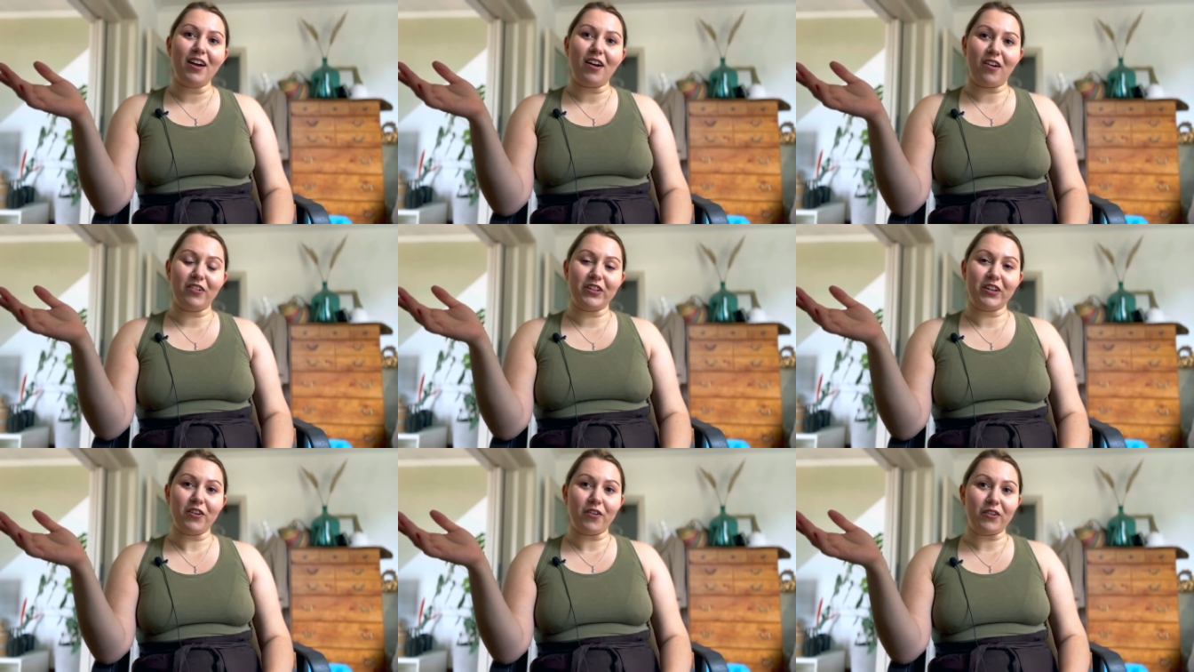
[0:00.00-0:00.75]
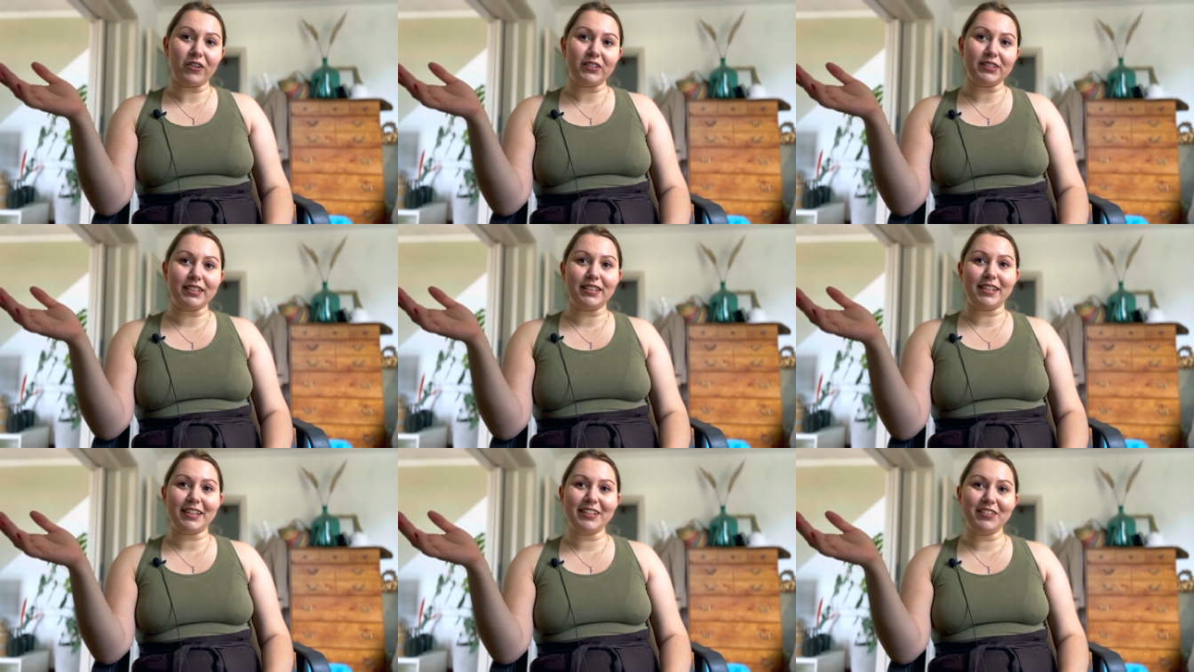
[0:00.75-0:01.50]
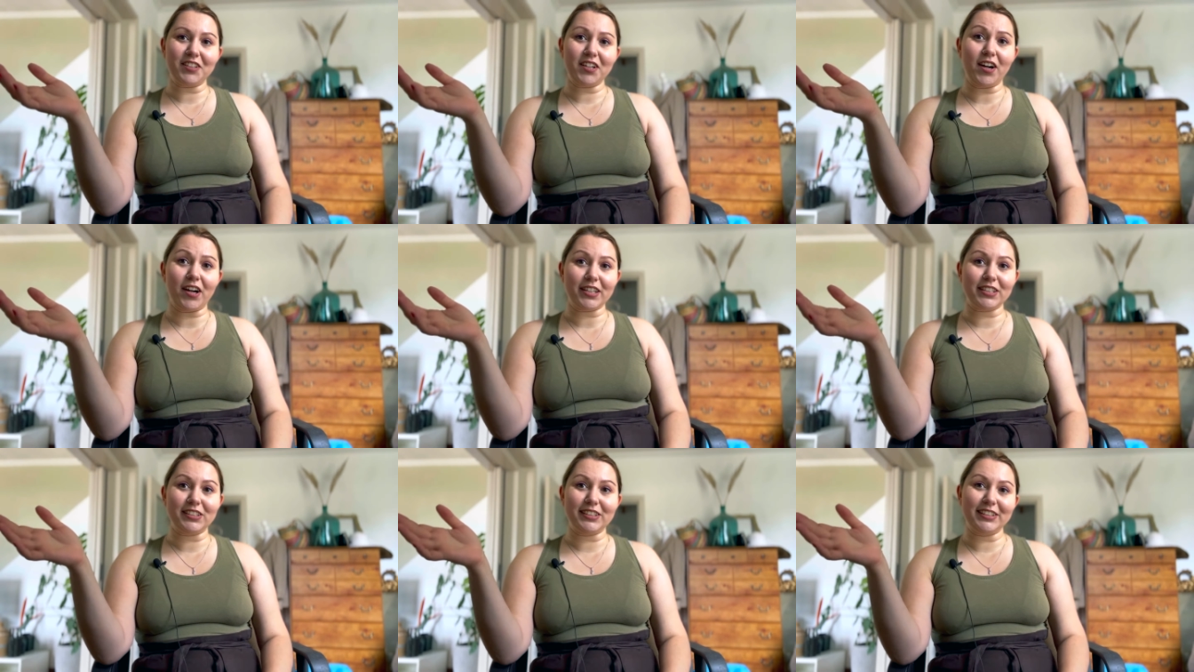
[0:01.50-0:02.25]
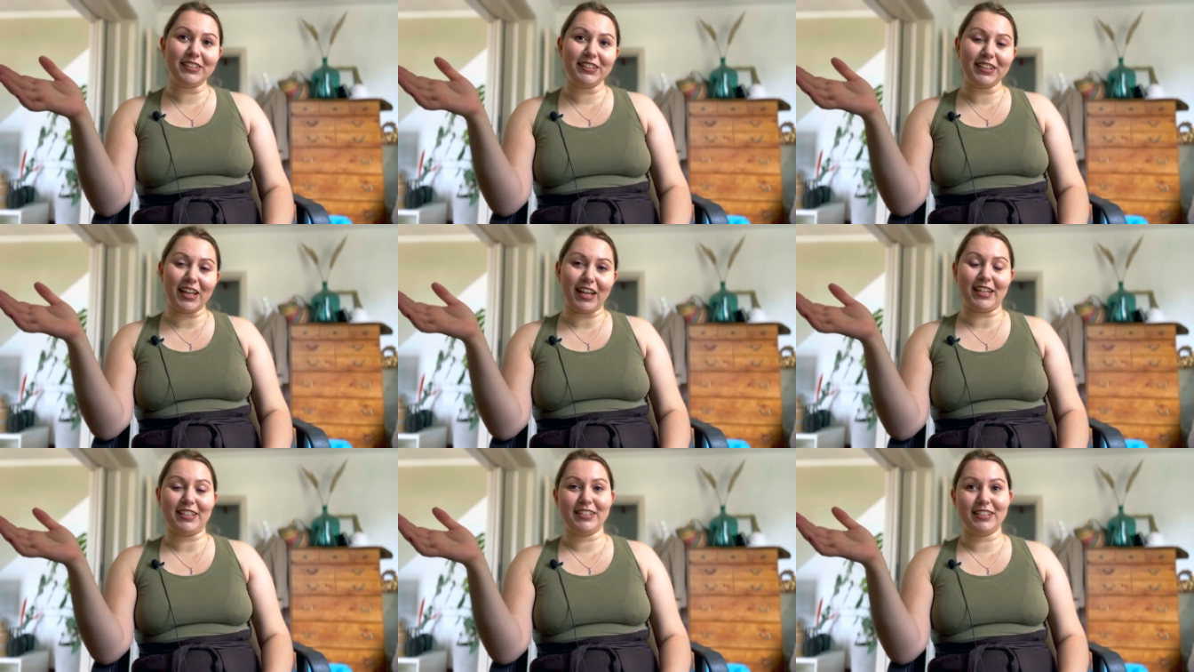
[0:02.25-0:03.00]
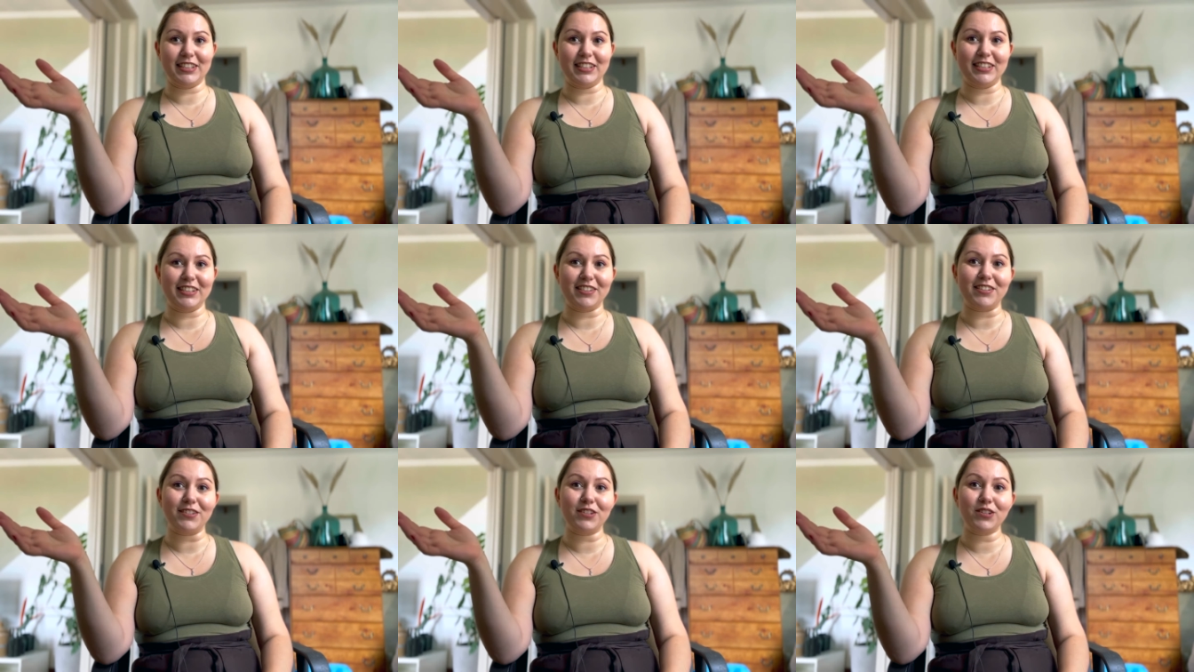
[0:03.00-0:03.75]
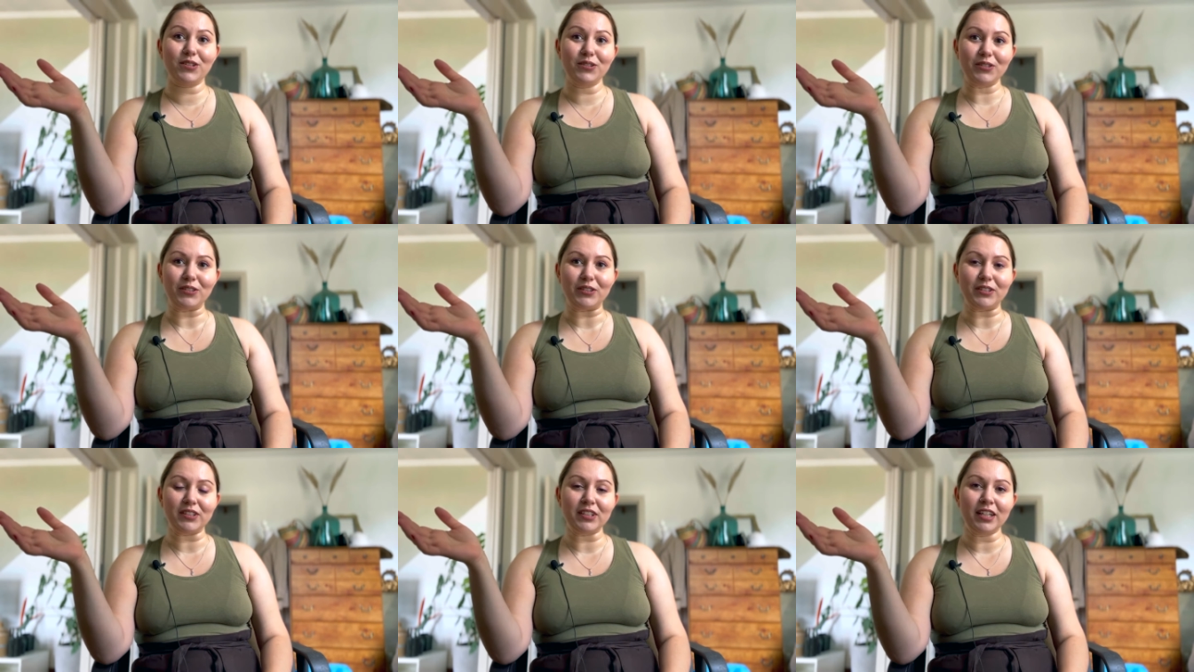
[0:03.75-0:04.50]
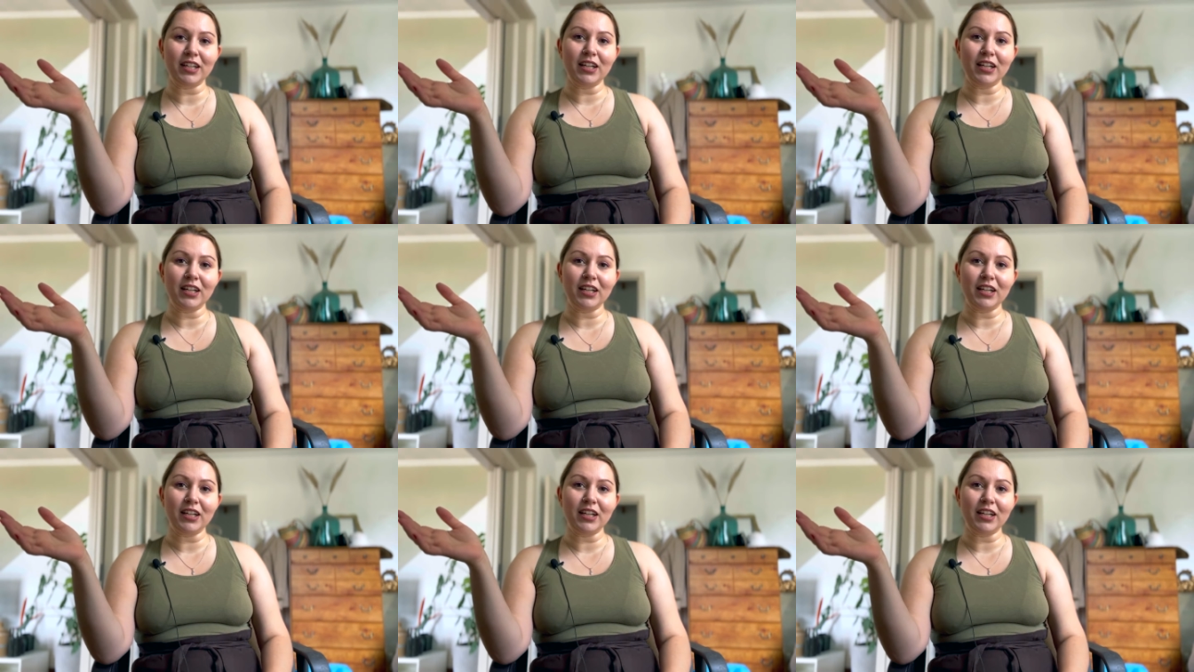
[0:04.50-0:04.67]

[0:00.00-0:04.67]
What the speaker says: a girl in a kindergarten and in school.